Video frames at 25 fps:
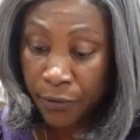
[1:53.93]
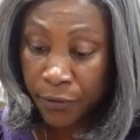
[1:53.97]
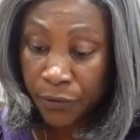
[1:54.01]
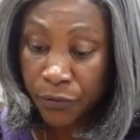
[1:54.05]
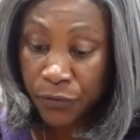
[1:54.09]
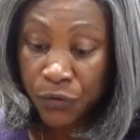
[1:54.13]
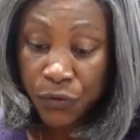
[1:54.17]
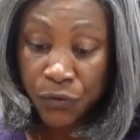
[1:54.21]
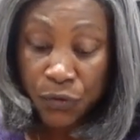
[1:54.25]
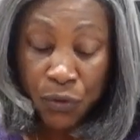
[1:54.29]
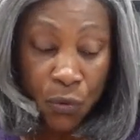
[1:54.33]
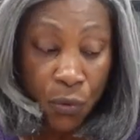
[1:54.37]

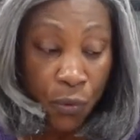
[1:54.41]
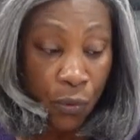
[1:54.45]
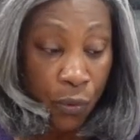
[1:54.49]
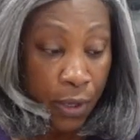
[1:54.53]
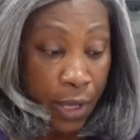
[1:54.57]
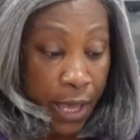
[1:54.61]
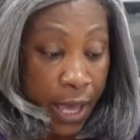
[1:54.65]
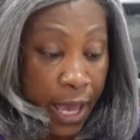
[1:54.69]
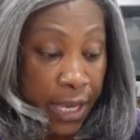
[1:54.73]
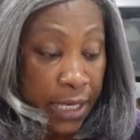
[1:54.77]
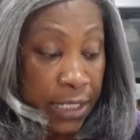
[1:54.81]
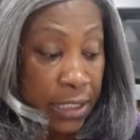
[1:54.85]
So
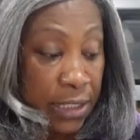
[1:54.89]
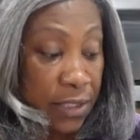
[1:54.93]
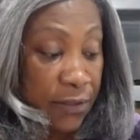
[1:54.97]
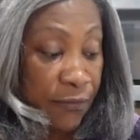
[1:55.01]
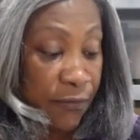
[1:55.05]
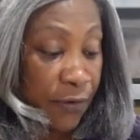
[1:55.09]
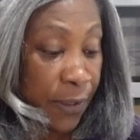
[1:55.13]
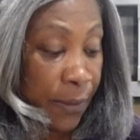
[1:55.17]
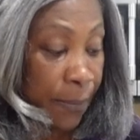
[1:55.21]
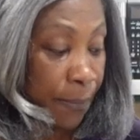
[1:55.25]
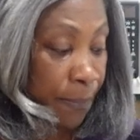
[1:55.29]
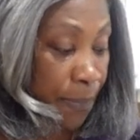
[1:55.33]
guys,
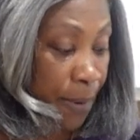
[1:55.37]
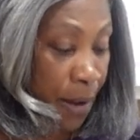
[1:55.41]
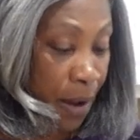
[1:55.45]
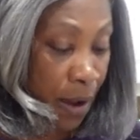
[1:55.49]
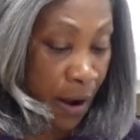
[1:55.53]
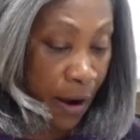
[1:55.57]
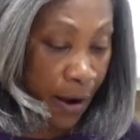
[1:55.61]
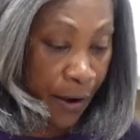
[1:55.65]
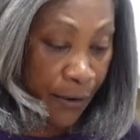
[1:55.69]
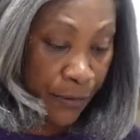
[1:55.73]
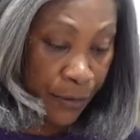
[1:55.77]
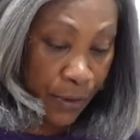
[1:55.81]
for the
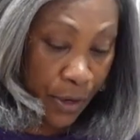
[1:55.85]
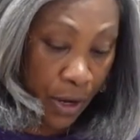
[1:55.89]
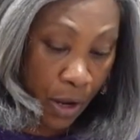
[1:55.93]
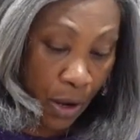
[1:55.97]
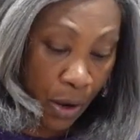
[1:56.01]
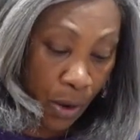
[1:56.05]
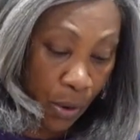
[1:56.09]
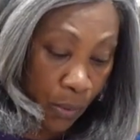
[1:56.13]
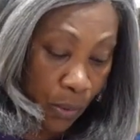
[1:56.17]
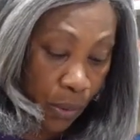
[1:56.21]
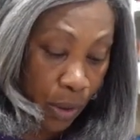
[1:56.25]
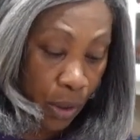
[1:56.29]
bar
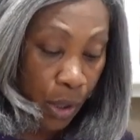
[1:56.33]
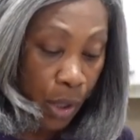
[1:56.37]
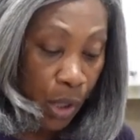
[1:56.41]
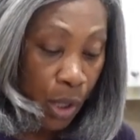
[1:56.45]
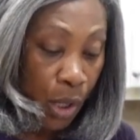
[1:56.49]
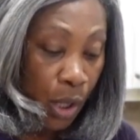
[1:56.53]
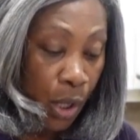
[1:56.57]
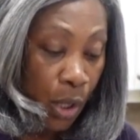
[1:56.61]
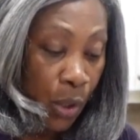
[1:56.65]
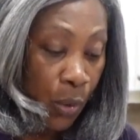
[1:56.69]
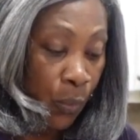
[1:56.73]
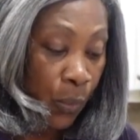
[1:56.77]
now,
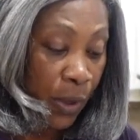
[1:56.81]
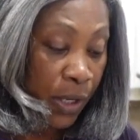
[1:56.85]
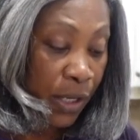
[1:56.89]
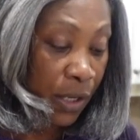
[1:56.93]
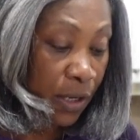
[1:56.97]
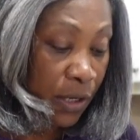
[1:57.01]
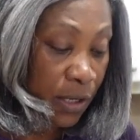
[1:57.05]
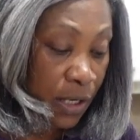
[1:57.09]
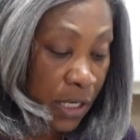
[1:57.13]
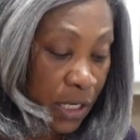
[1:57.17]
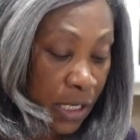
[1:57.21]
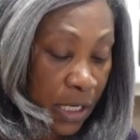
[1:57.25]
what
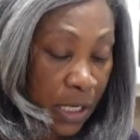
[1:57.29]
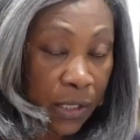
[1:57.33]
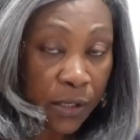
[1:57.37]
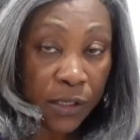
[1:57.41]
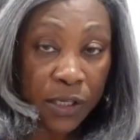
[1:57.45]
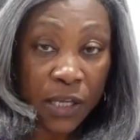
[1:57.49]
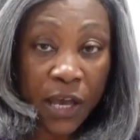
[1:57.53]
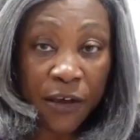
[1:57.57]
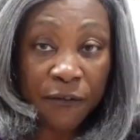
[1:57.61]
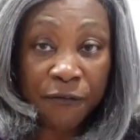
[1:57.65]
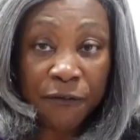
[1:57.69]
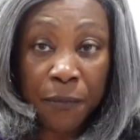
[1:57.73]
you need,
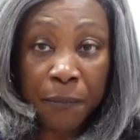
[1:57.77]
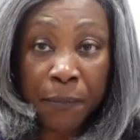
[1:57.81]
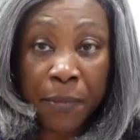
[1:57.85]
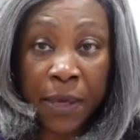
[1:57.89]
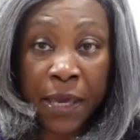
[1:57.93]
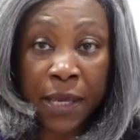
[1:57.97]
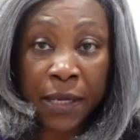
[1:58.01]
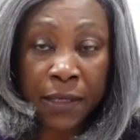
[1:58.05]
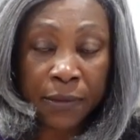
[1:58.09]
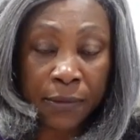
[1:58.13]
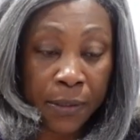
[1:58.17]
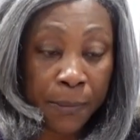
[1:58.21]
you have to
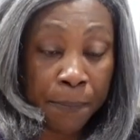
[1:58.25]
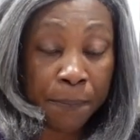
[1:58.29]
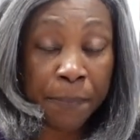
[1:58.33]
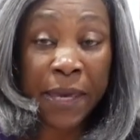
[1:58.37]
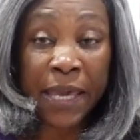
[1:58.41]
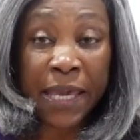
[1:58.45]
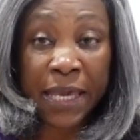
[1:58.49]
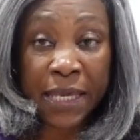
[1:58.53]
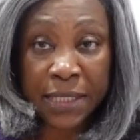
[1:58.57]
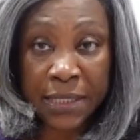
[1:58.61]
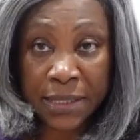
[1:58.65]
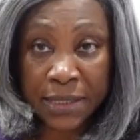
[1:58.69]
make the
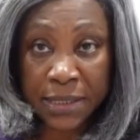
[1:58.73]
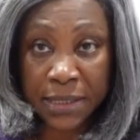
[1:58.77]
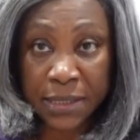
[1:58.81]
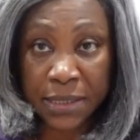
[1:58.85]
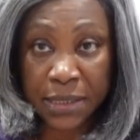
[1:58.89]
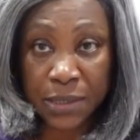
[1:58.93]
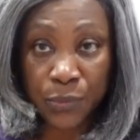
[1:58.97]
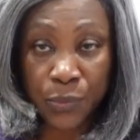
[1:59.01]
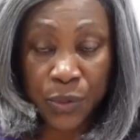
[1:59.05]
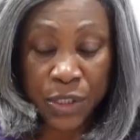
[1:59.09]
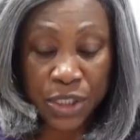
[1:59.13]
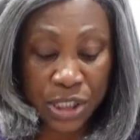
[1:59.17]

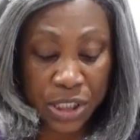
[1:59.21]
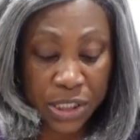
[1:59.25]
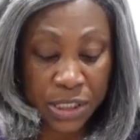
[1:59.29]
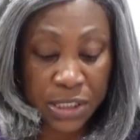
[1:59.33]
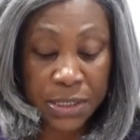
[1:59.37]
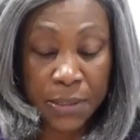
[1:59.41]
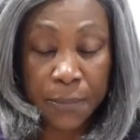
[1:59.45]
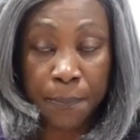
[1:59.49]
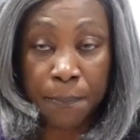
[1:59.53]
base, which is the